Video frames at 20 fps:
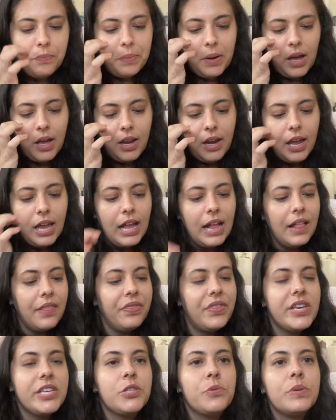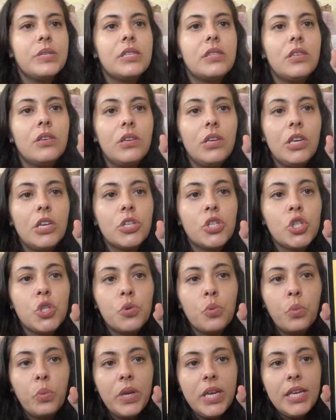but this was the
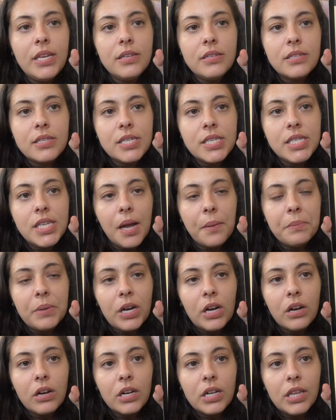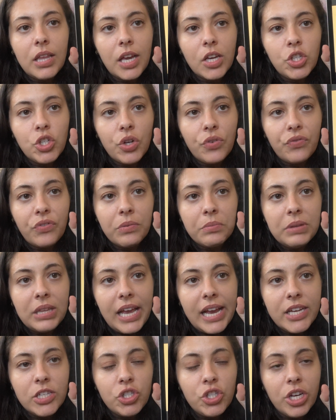Sweet Summer Collection from
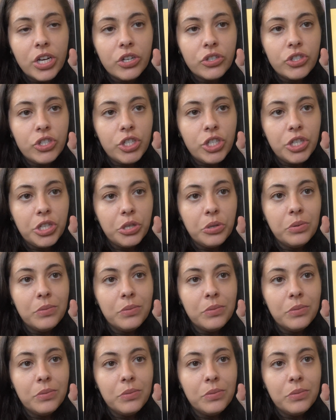last year too.